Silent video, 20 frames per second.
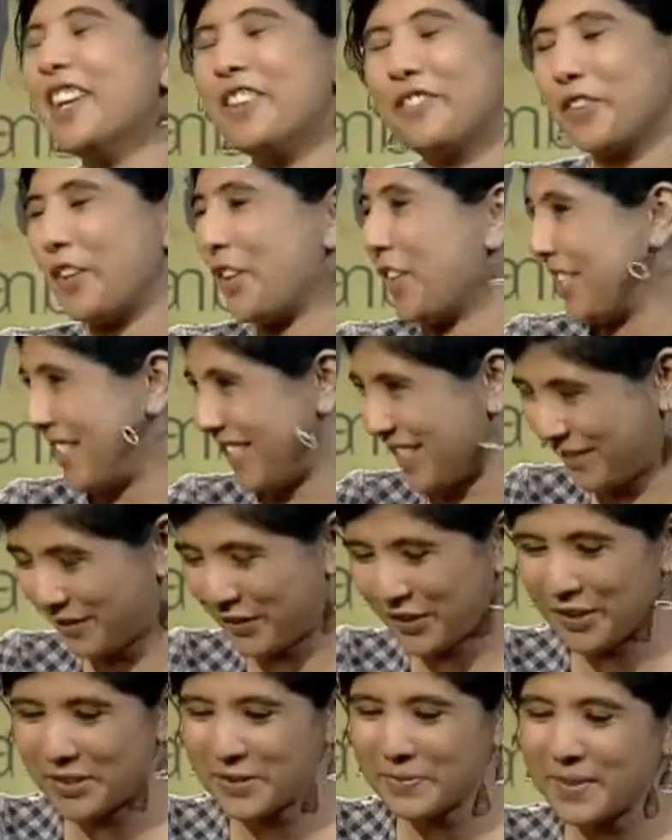of course,
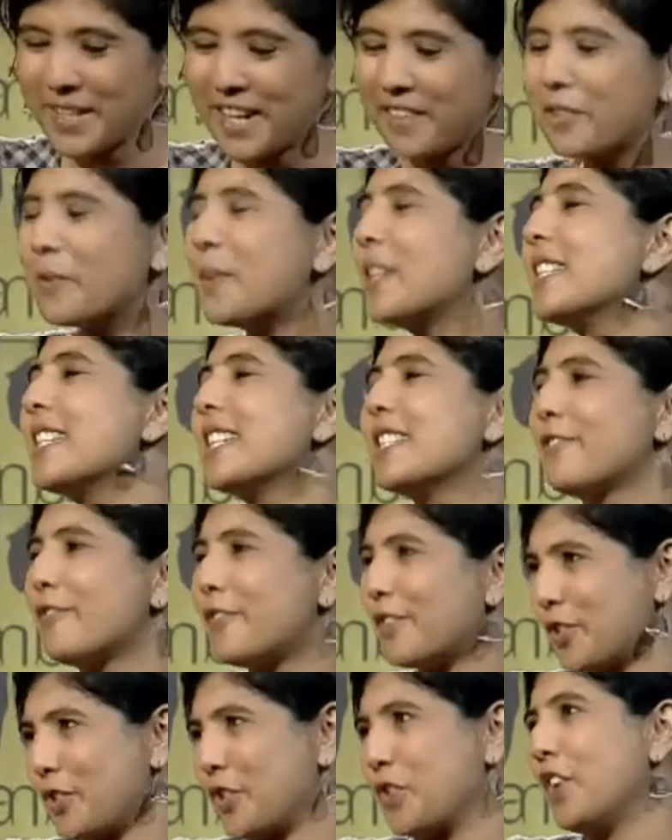but everyone says a
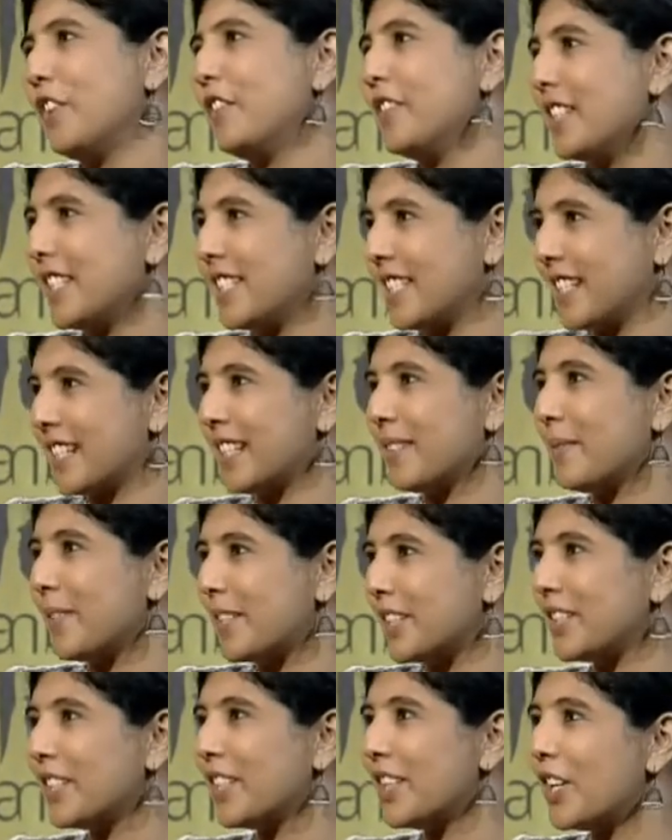first novel is a little
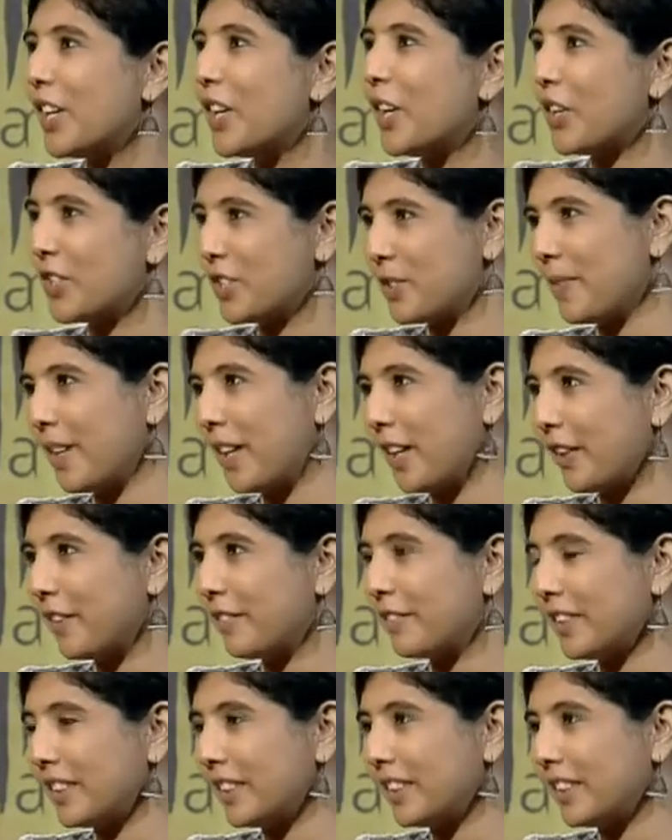bit autobiographical.